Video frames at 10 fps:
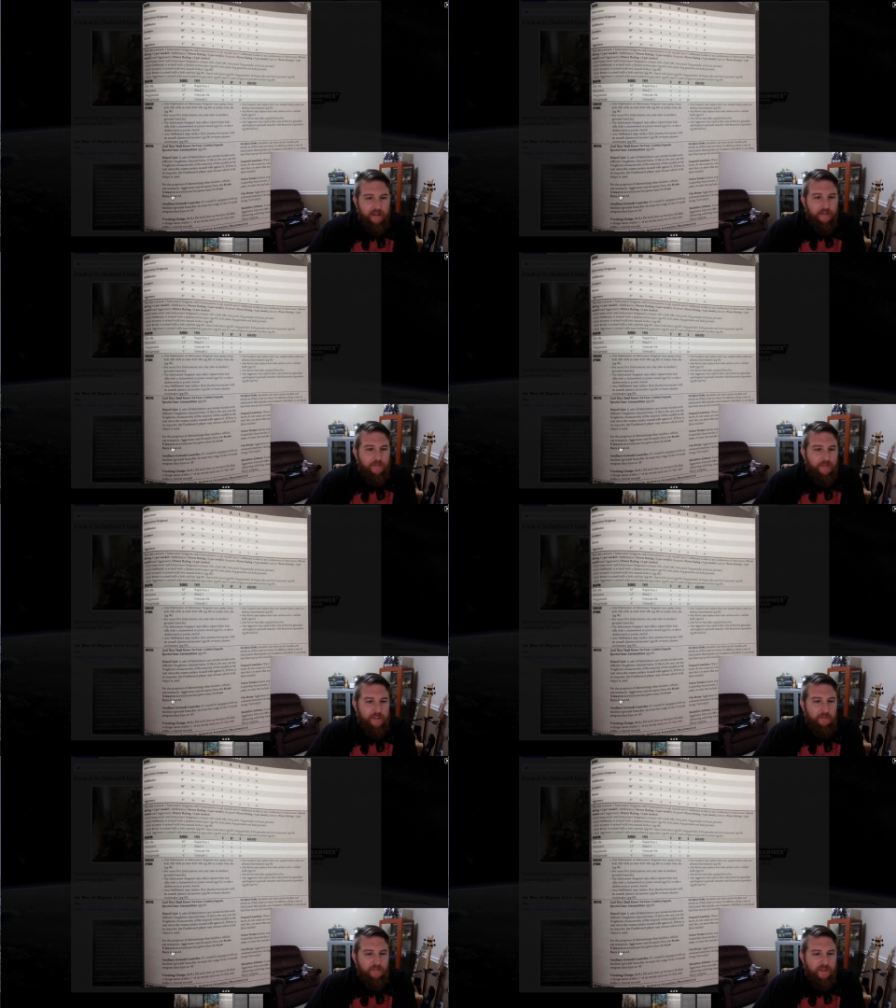fit
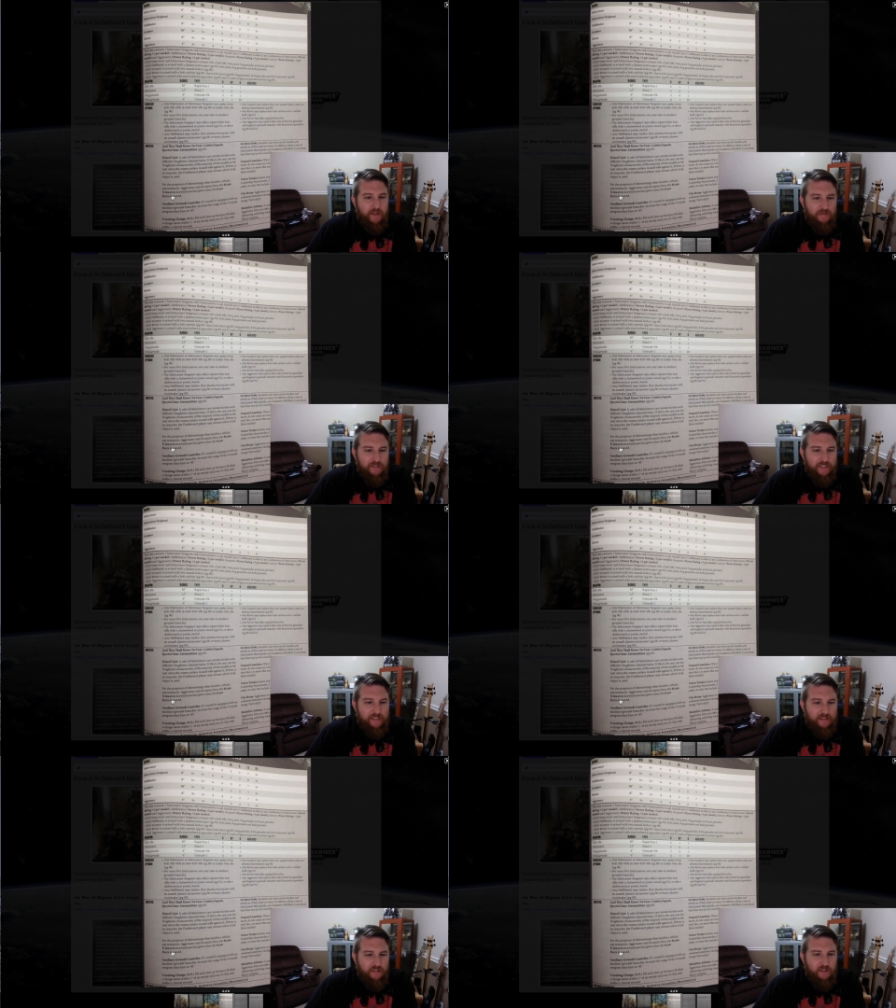themselves
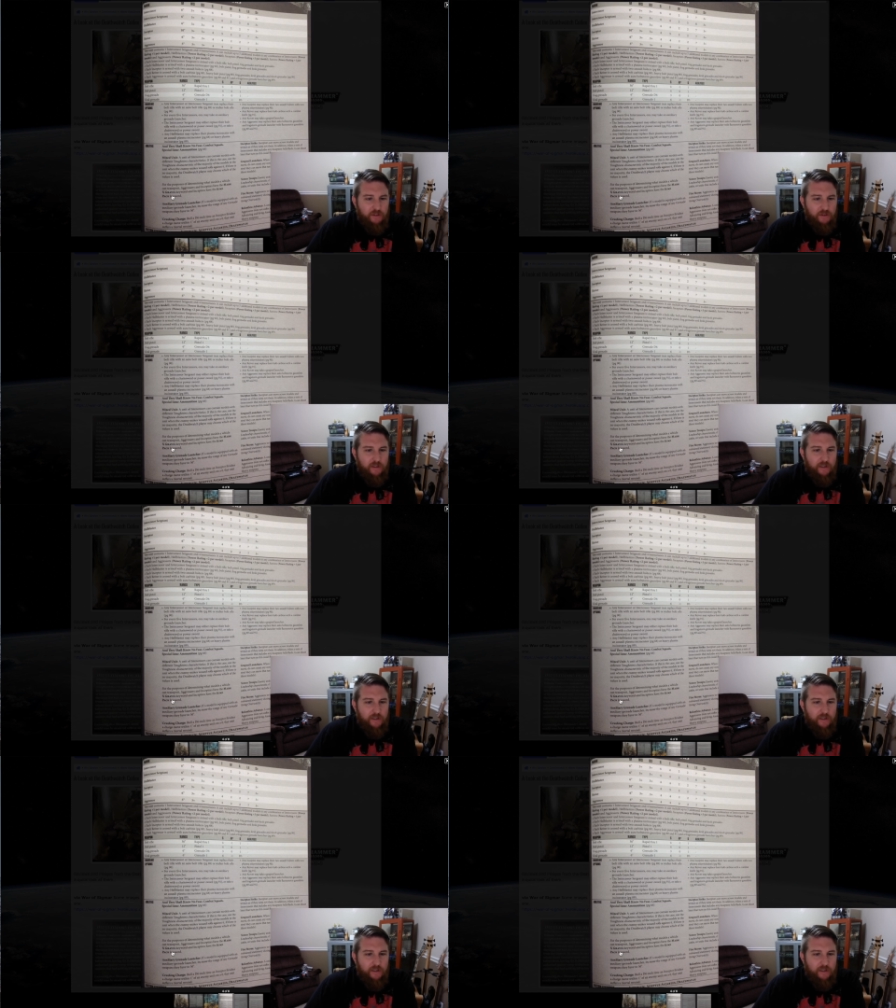into